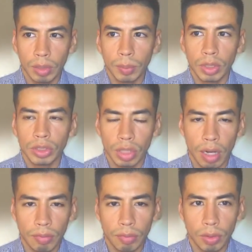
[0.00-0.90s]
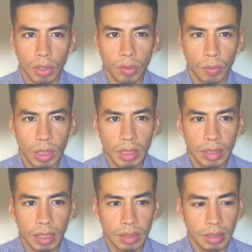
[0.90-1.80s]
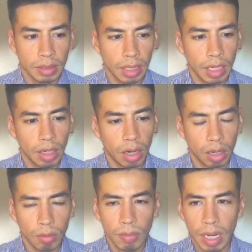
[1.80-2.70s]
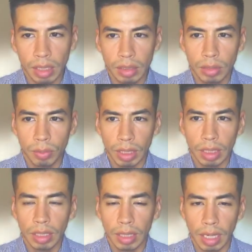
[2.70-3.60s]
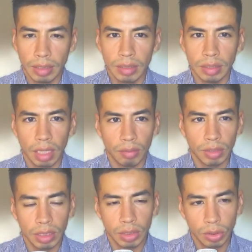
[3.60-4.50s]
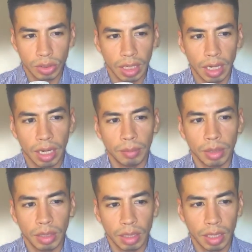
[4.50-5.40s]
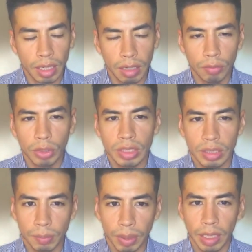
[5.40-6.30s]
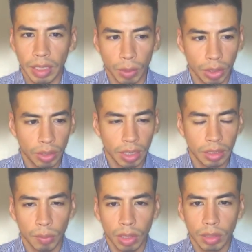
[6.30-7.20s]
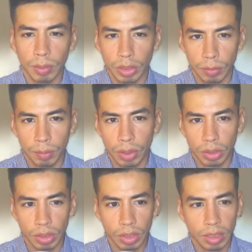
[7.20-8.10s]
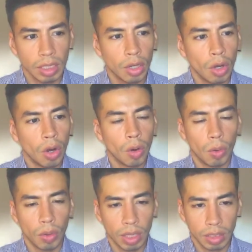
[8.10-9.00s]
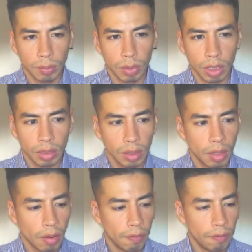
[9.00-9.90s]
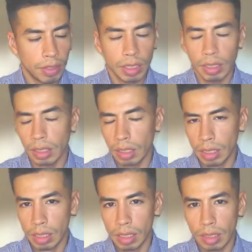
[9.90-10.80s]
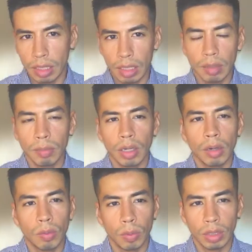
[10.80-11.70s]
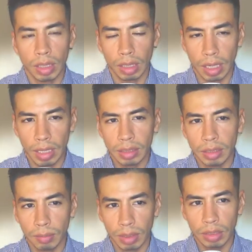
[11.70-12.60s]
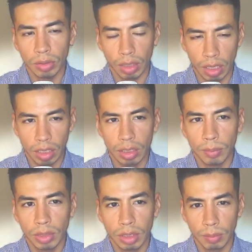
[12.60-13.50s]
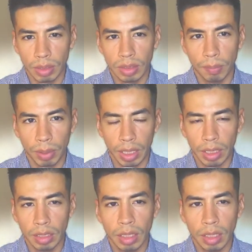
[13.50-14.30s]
software, what it does is it automatically recognizes every single time an invoice is paid, whether that's marked by you personally or that's marked via the email when the client submits or the customer submits a paid